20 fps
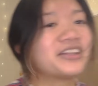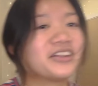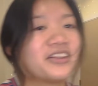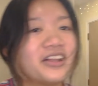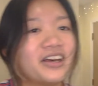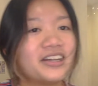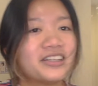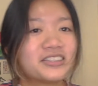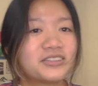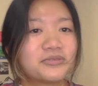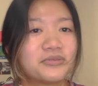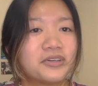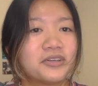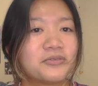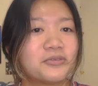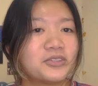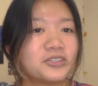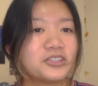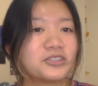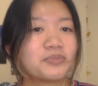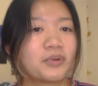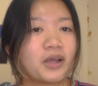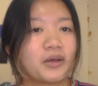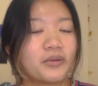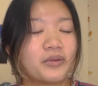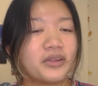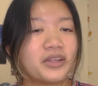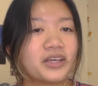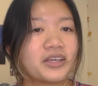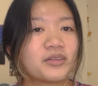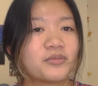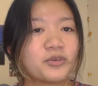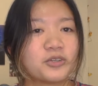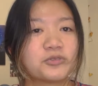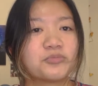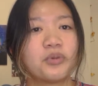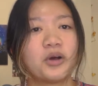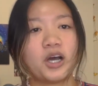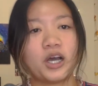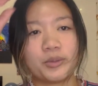last one which is probably like the
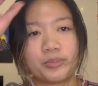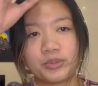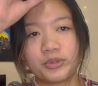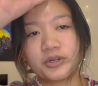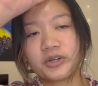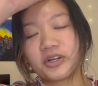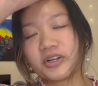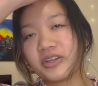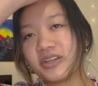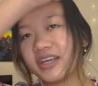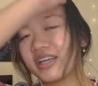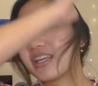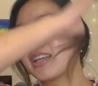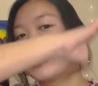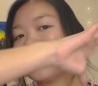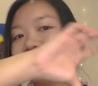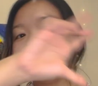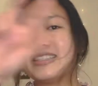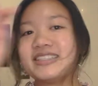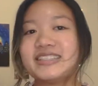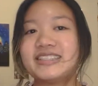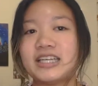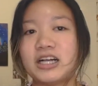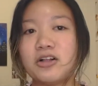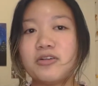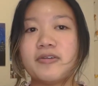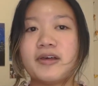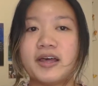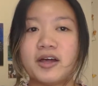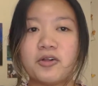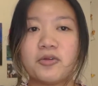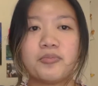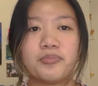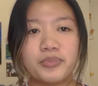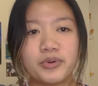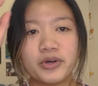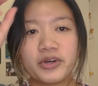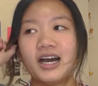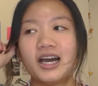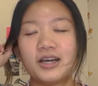most popular like self-help
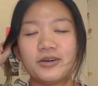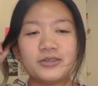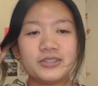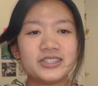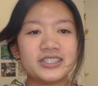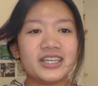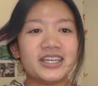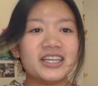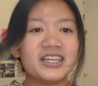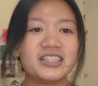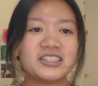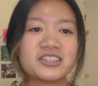book i would say is